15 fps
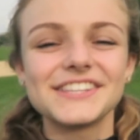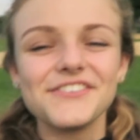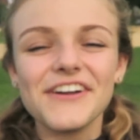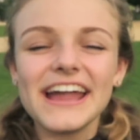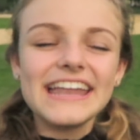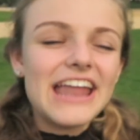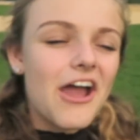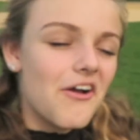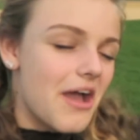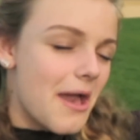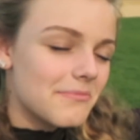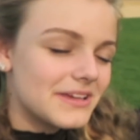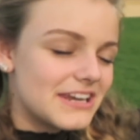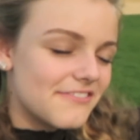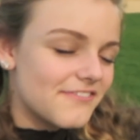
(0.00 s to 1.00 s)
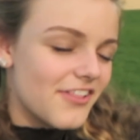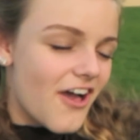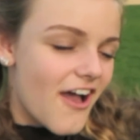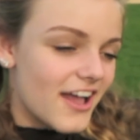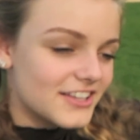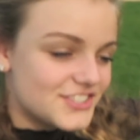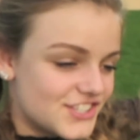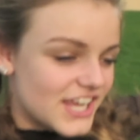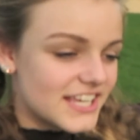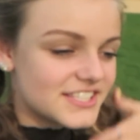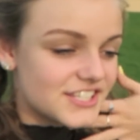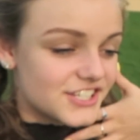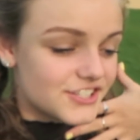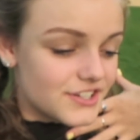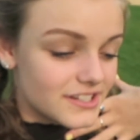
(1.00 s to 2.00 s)
So right now I'm gonna vlog
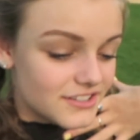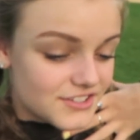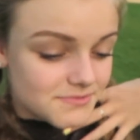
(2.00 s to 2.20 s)
JC doing